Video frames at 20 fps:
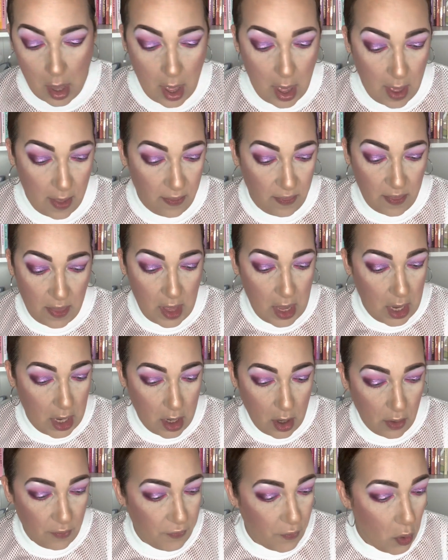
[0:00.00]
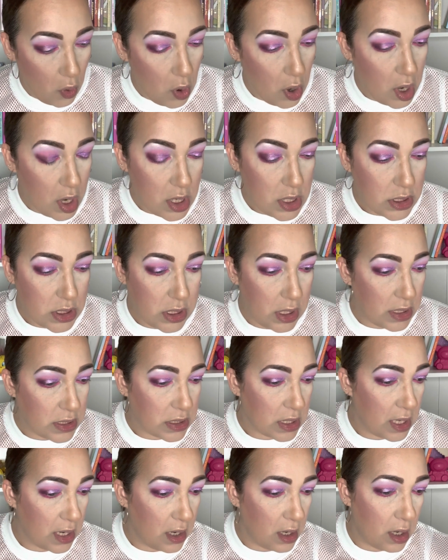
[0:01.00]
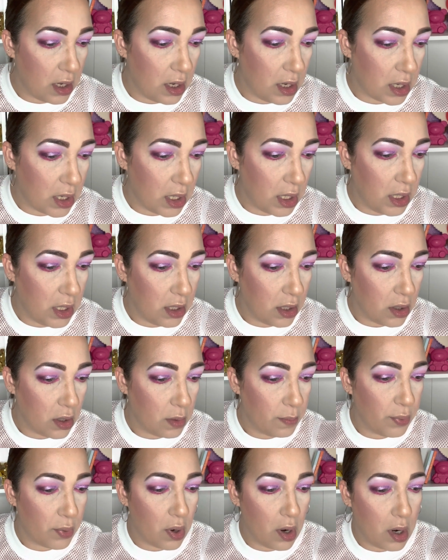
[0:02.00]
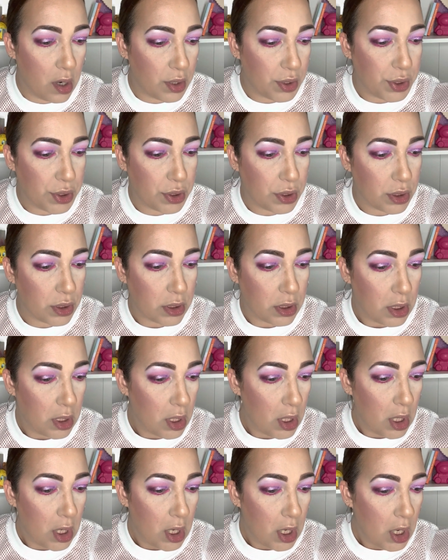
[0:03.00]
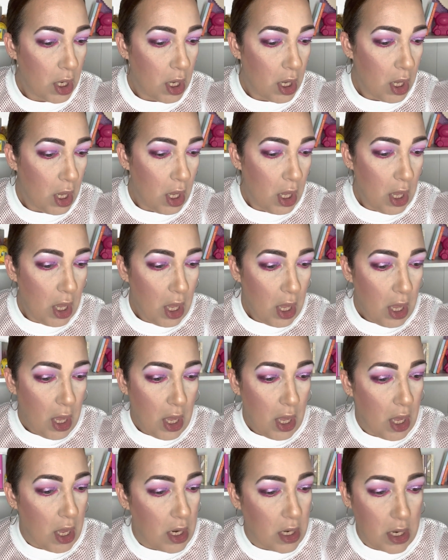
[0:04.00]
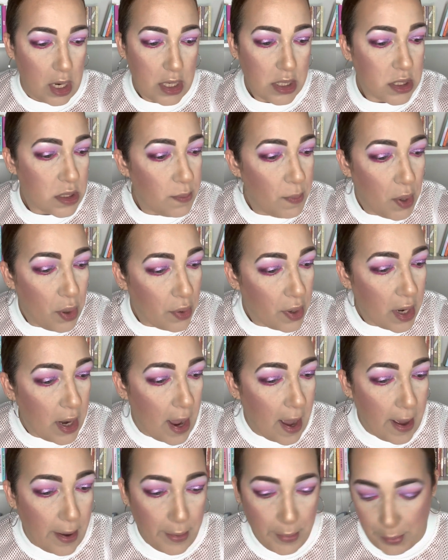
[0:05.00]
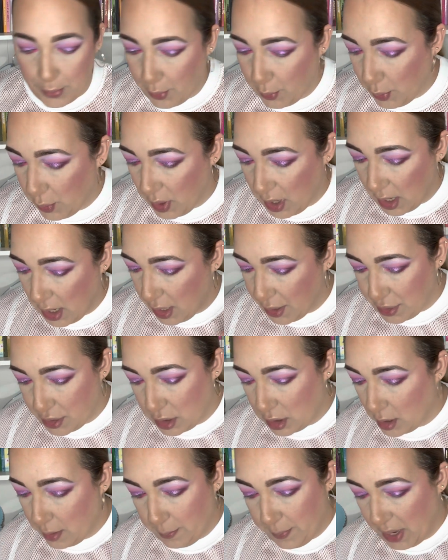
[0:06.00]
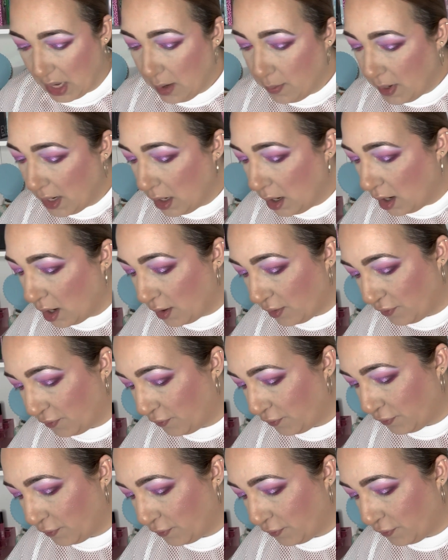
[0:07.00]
And then, of course, let's get a cleaner brush and let's smoke it out with Baby Love.